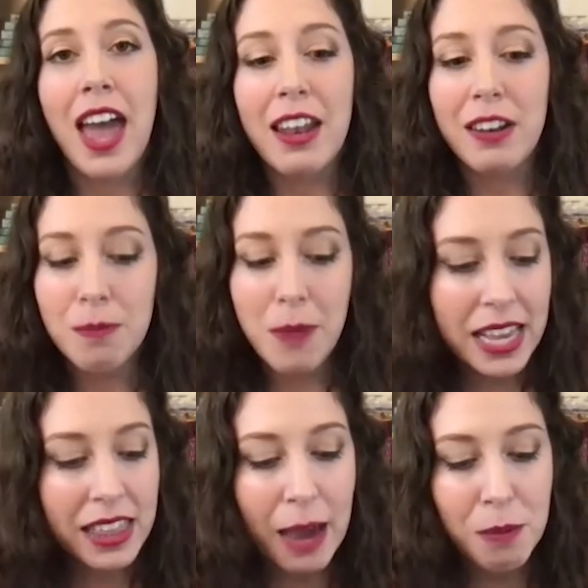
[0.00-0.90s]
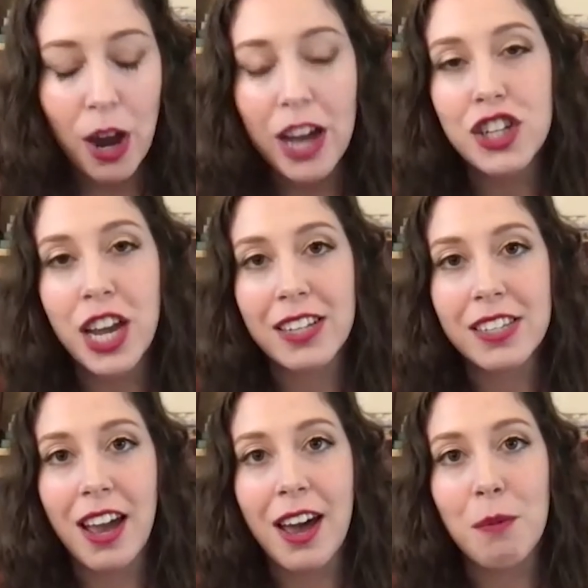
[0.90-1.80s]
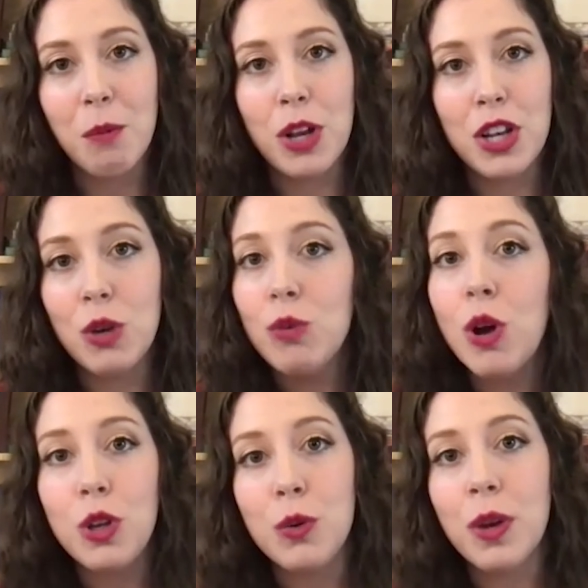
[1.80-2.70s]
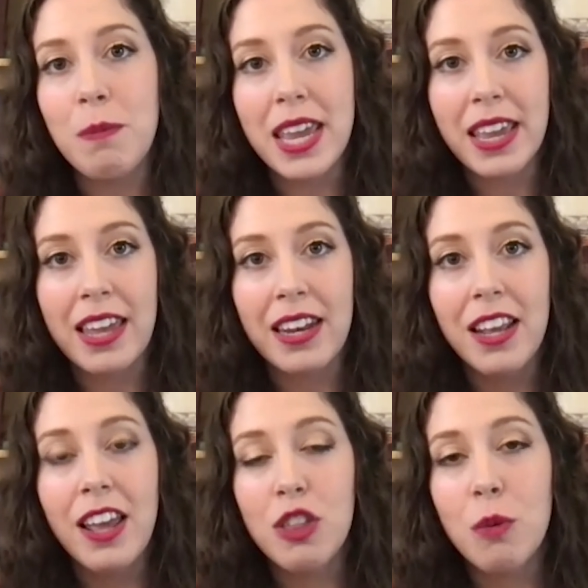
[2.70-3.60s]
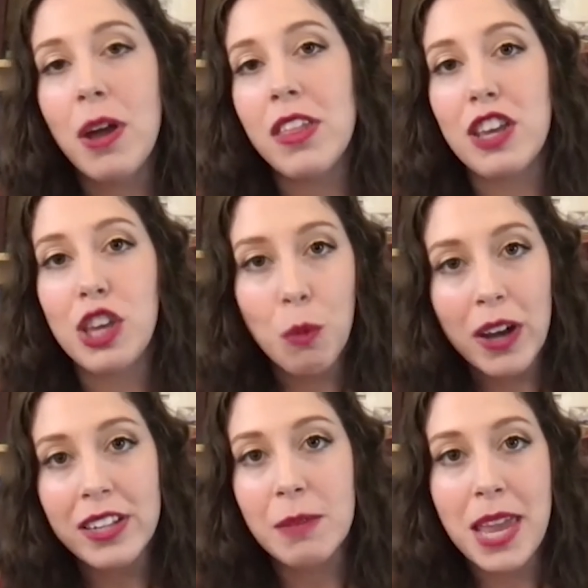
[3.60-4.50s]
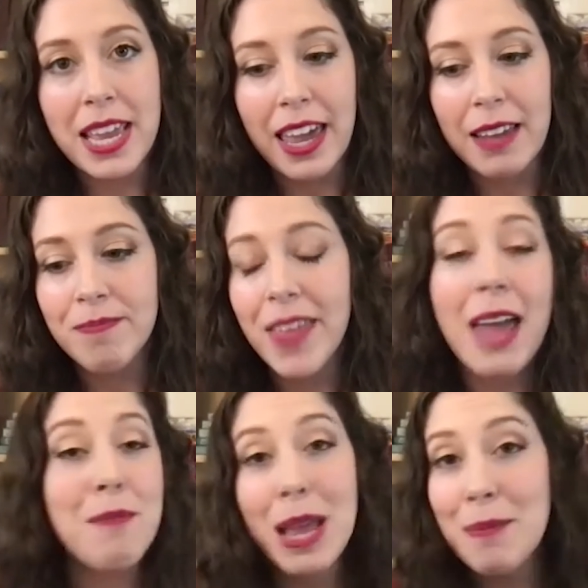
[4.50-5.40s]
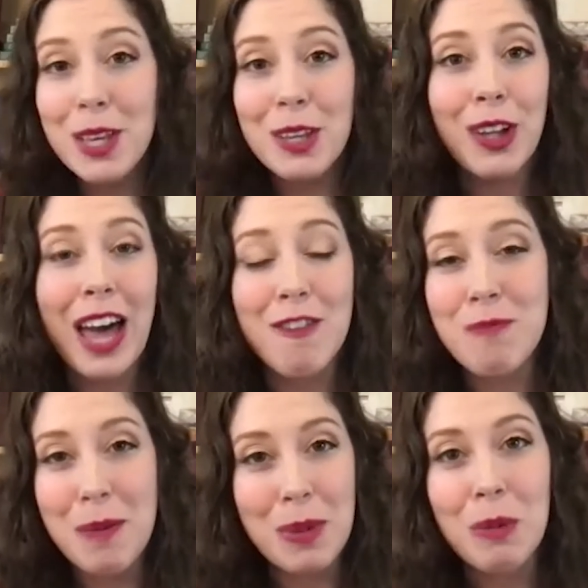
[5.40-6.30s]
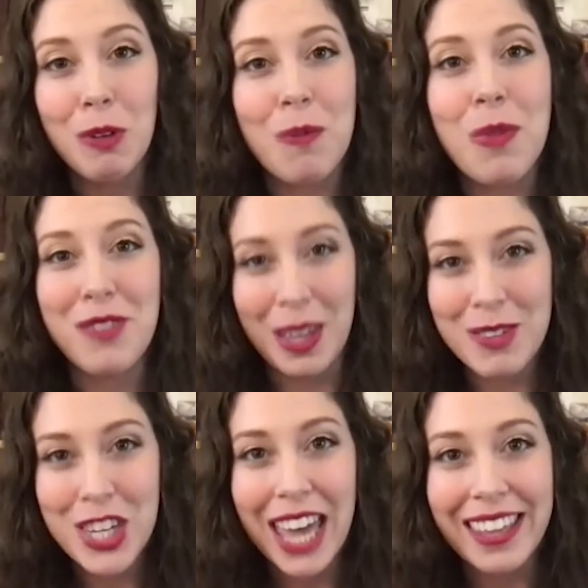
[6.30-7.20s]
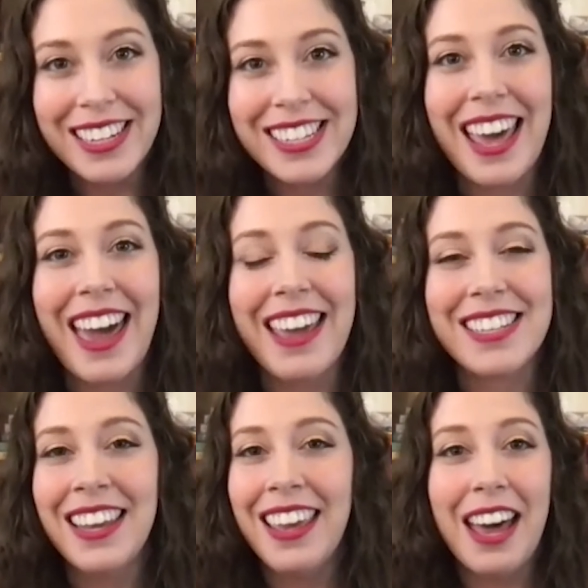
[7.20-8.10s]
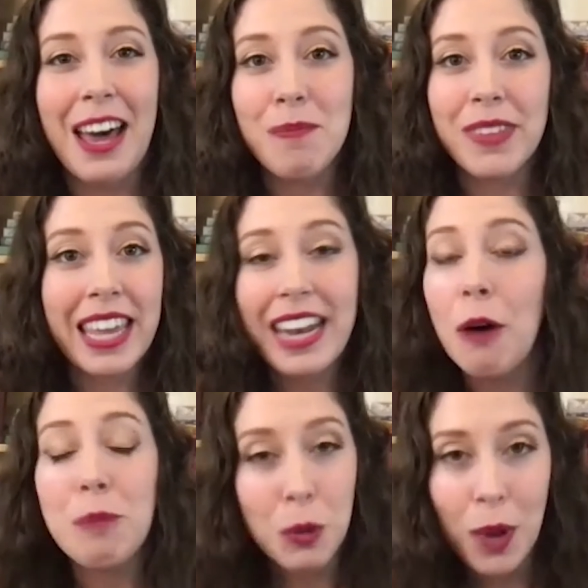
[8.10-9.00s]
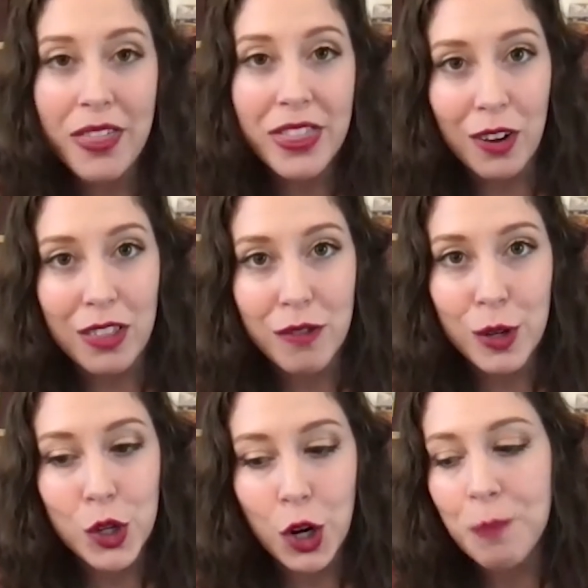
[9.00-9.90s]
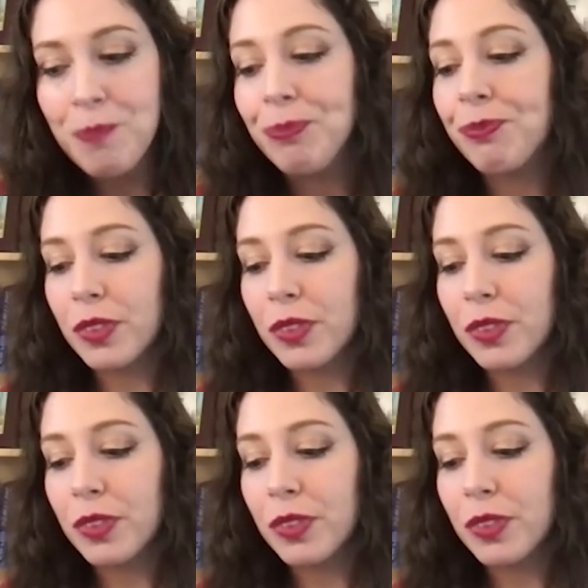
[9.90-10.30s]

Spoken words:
and make that project when you know you can make it in the way that you want to make it. And maybe you'll have met people from the film challenge that can help you get there in the future.